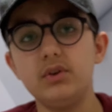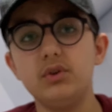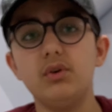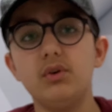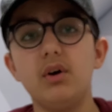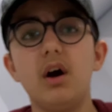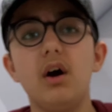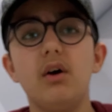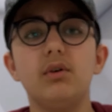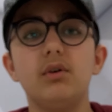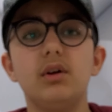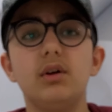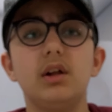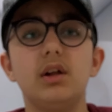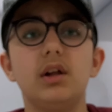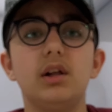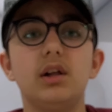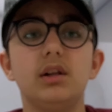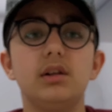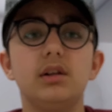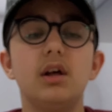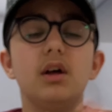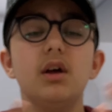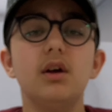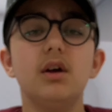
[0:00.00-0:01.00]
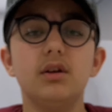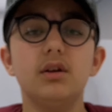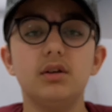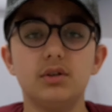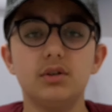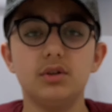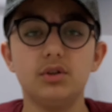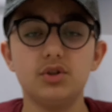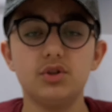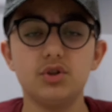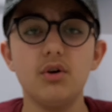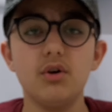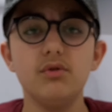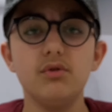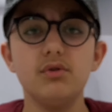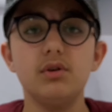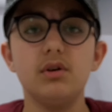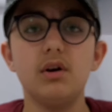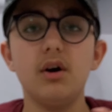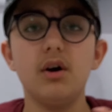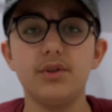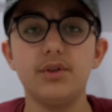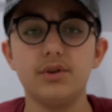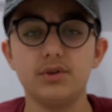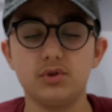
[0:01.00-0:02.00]
I will show you
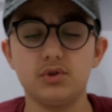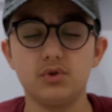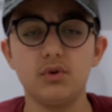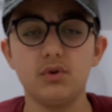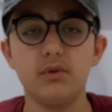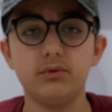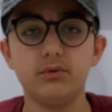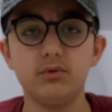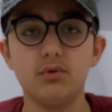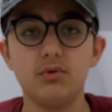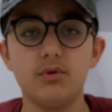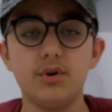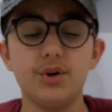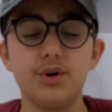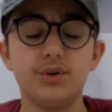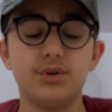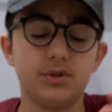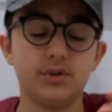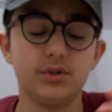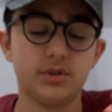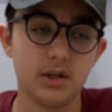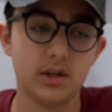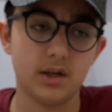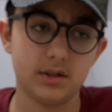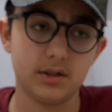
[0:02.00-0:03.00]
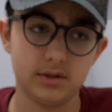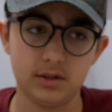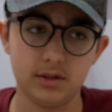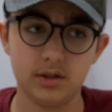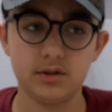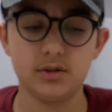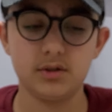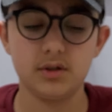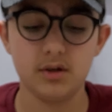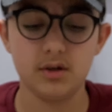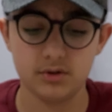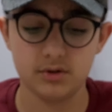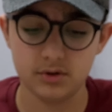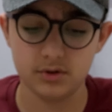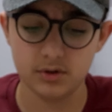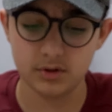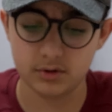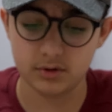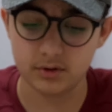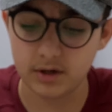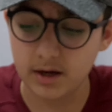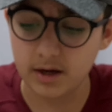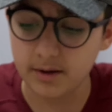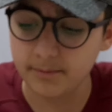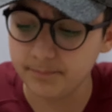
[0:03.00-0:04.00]
how the software works, etc.,
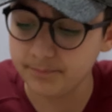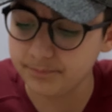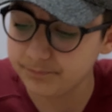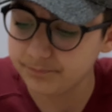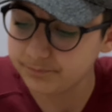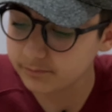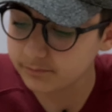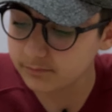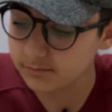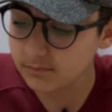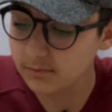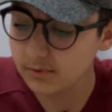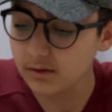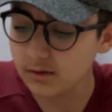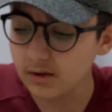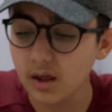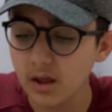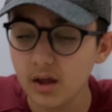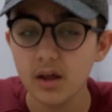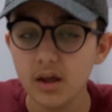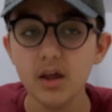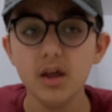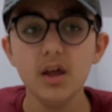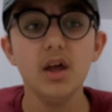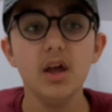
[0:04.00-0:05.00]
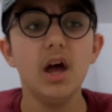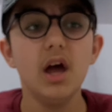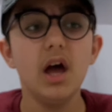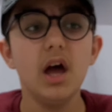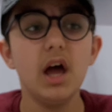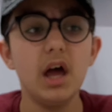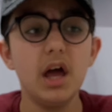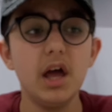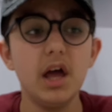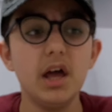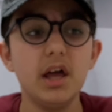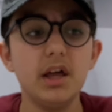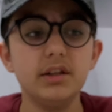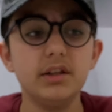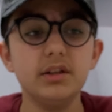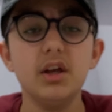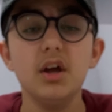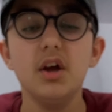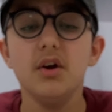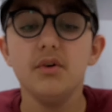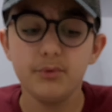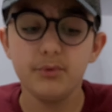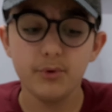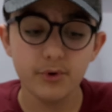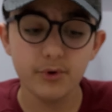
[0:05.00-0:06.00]
etc. And
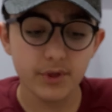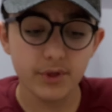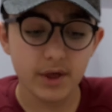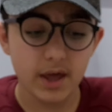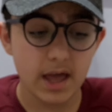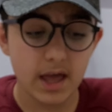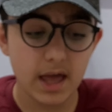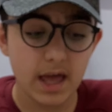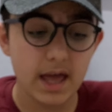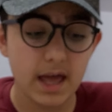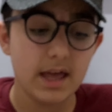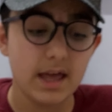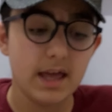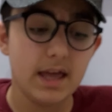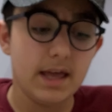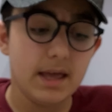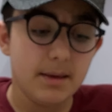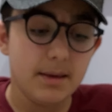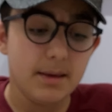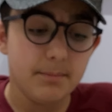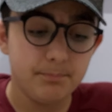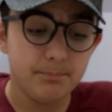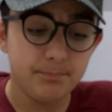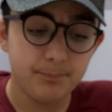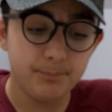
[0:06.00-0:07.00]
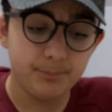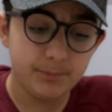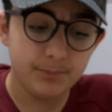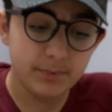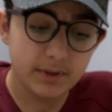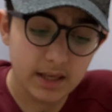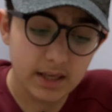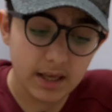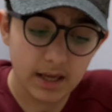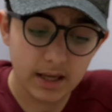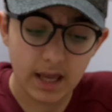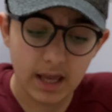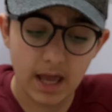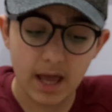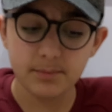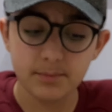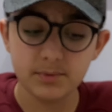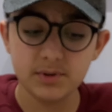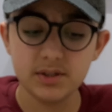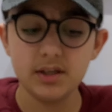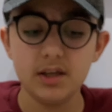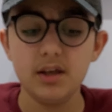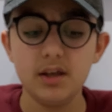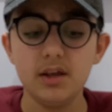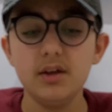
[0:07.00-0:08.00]
for the
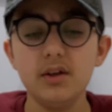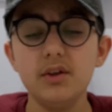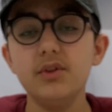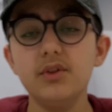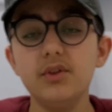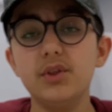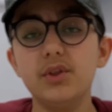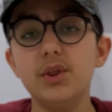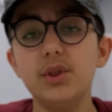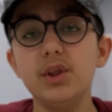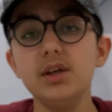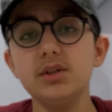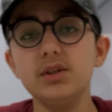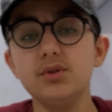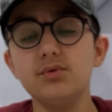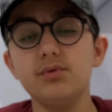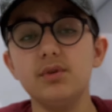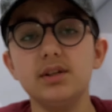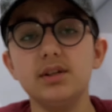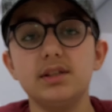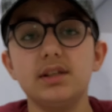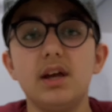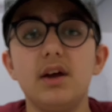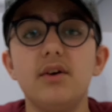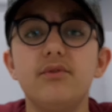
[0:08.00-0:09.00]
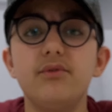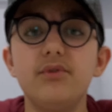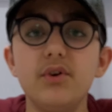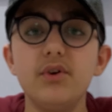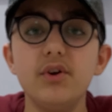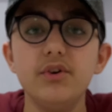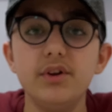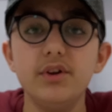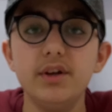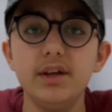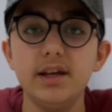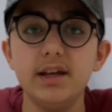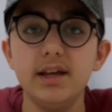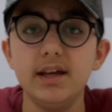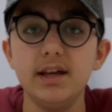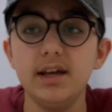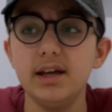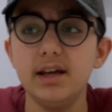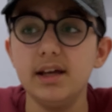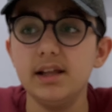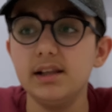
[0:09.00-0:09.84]
keycaps, this was a very